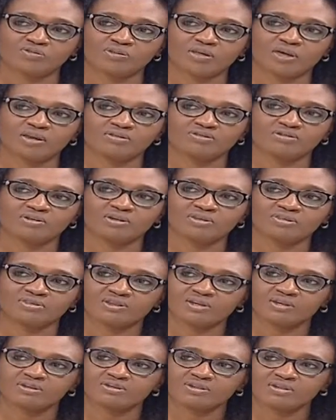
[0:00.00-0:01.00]
the
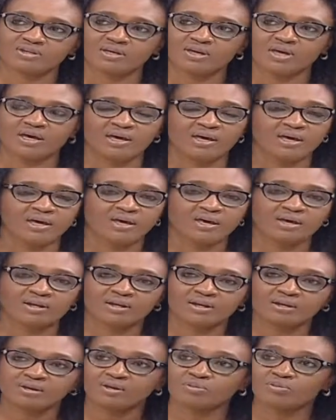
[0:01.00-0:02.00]
ethnicity and
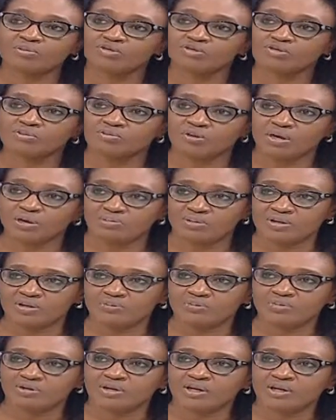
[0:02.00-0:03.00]
let them also be a bit
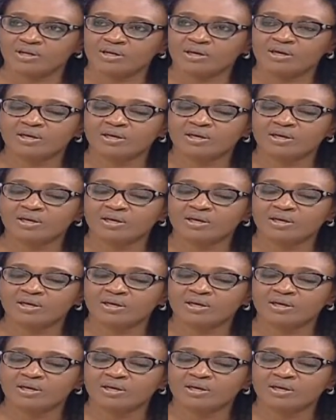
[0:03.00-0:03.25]
modern,